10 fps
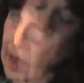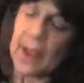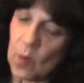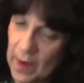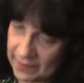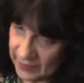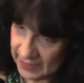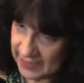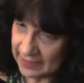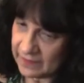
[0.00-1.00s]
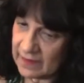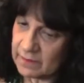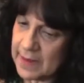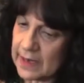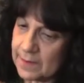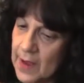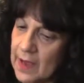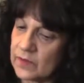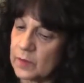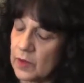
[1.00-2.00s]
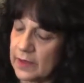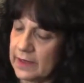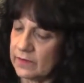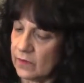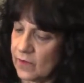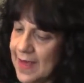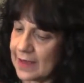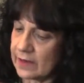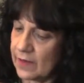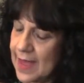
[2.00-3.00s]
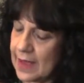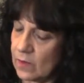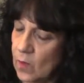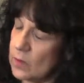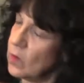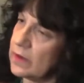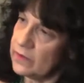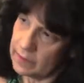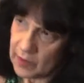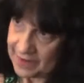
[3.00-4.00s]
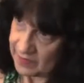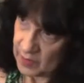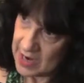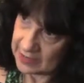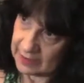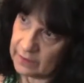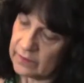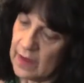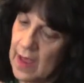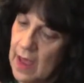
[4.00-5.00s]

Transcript: One of the things that's made it possible is the fact that when one is in private practice,